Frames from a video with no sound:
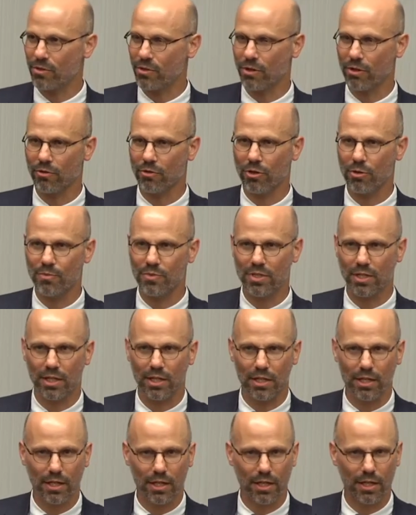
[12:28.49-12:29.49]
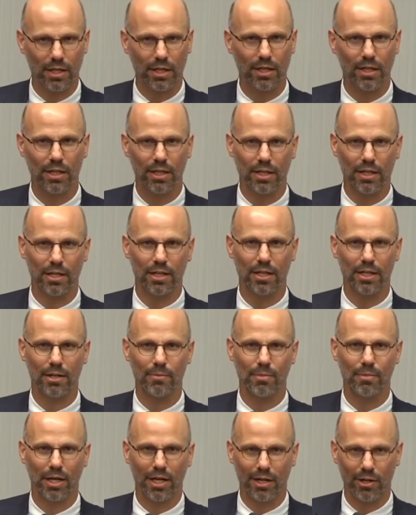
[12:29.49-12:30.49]
or groups in, uh, in, in
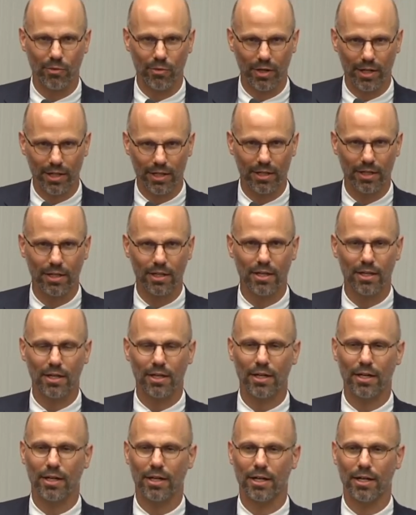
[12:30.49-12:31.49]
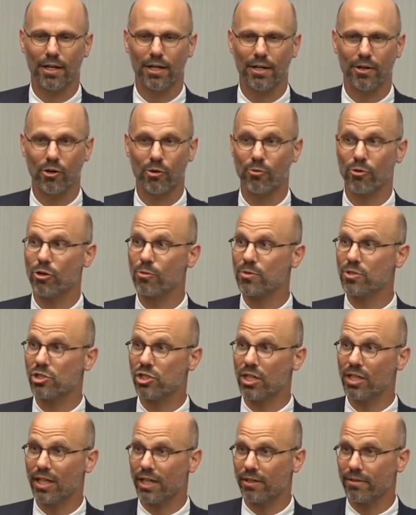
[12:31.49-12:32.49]
Paraguay, uh, or groups in
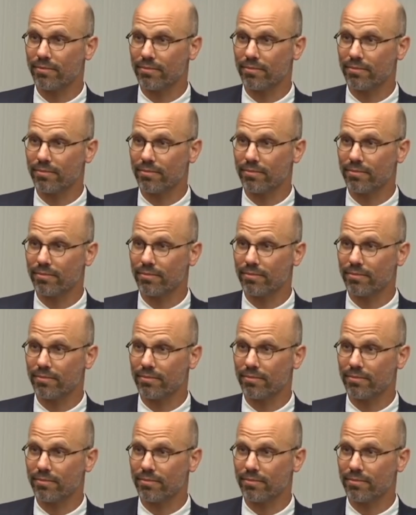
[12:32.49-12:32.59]
Chile